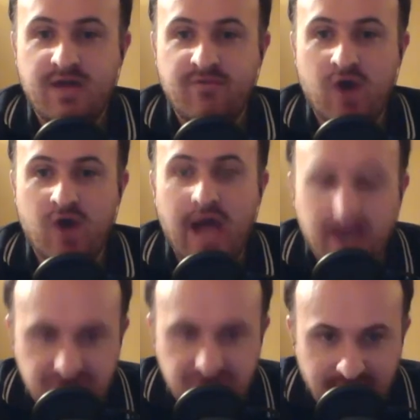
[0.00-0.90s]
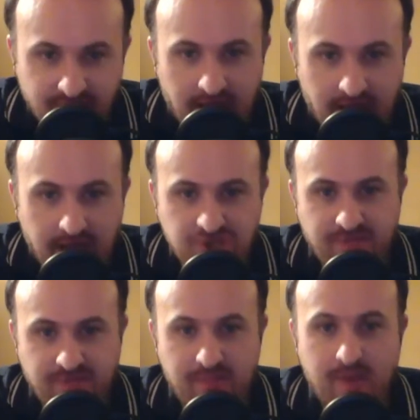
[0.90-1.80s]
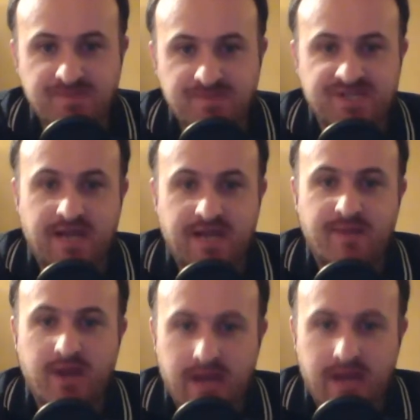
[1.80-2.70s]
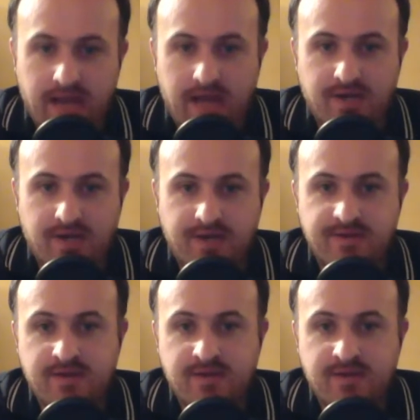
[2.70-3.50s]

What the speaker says: got Irish? I've got Irish on my mum's side, my great granddad,